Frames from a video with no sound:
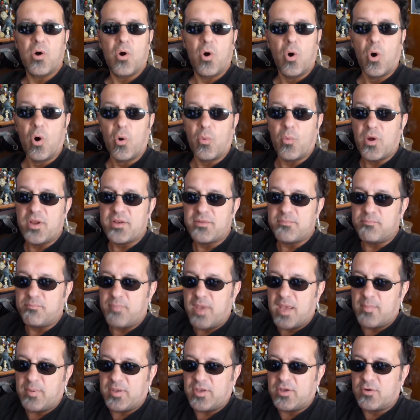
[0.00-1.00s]
Or when
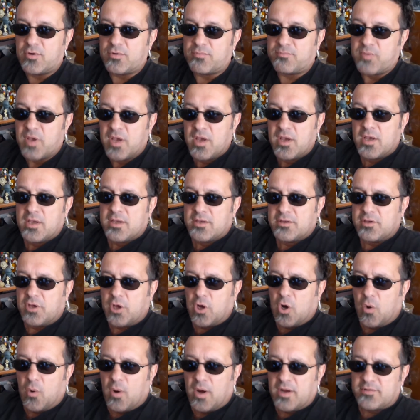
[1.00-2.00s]
maybe you're,
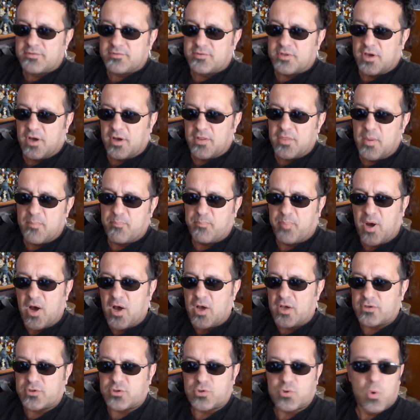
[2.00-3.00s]
on the
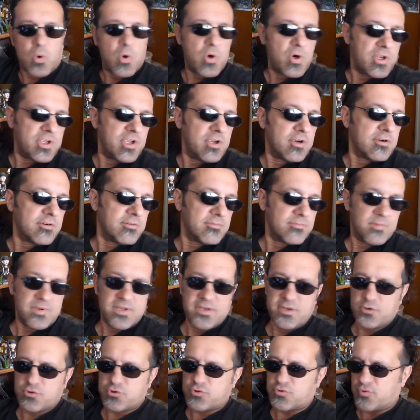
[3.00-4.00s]
bus, or you're
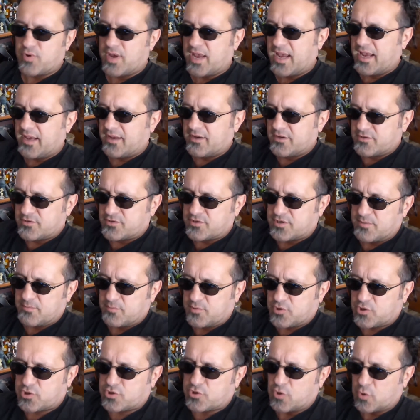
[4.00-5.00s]
in a train,
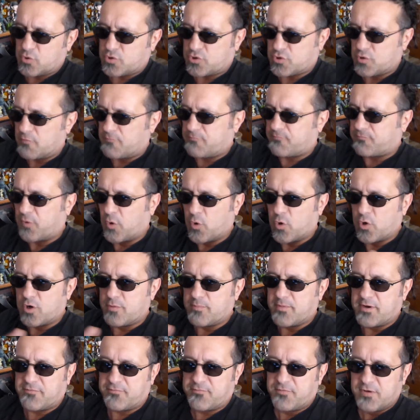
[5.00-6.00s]
some social
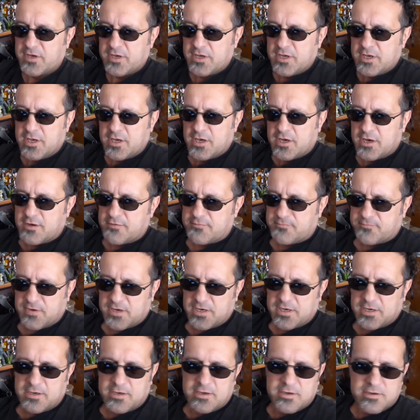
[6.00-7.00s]
form of
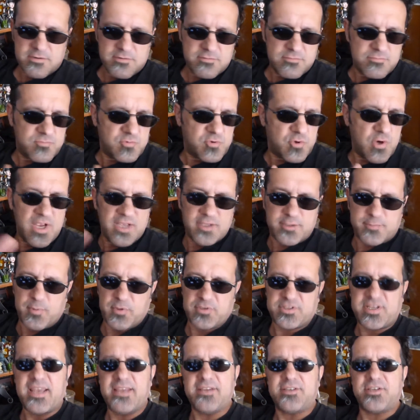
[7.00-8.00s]

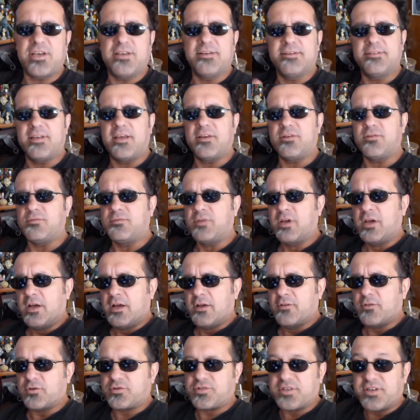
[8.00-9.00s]
transportation, and
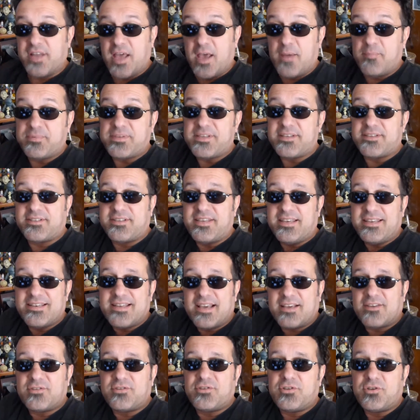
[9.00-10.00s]
there's an empty seat
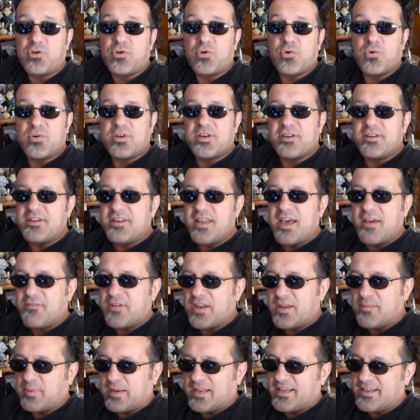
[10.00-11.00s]
next to you, and
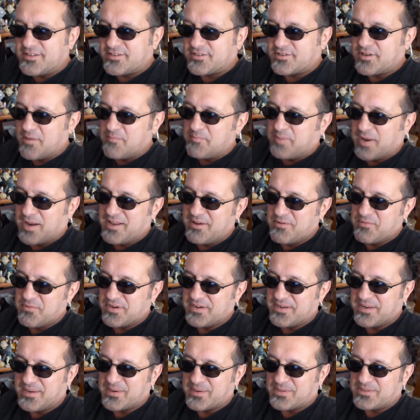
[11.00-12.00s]
inevitably somebody will
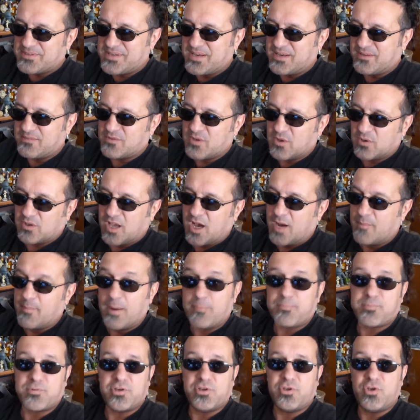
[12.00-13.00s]
need a seat, and they'll come
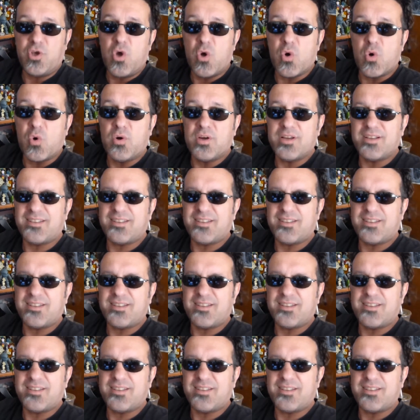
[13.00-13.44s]
up to you.